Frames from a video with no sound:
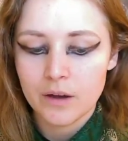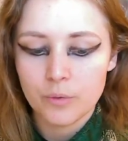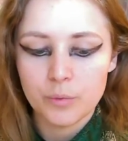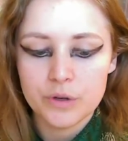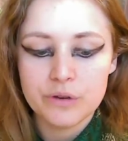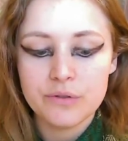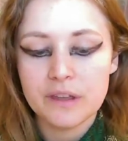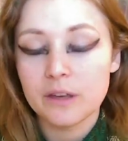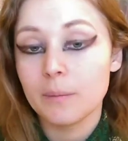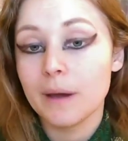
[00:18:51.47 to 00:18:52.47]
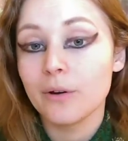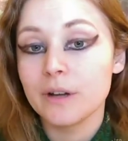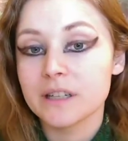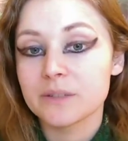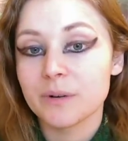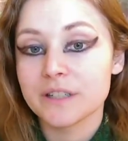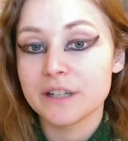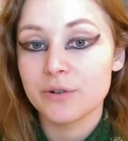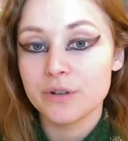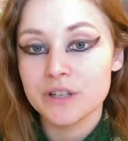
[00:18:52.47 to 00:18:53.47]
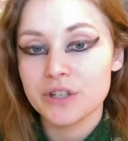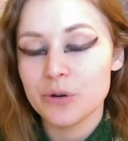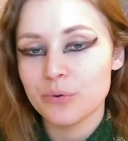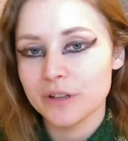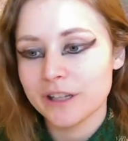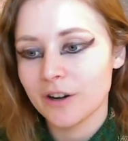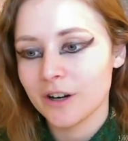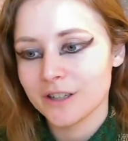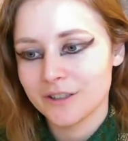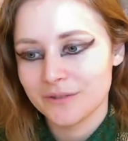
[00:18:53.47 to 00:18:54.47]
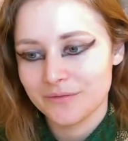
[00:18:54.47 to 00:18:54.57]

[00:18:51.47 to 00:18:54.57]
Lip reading: when you think about expressing who it is you really are.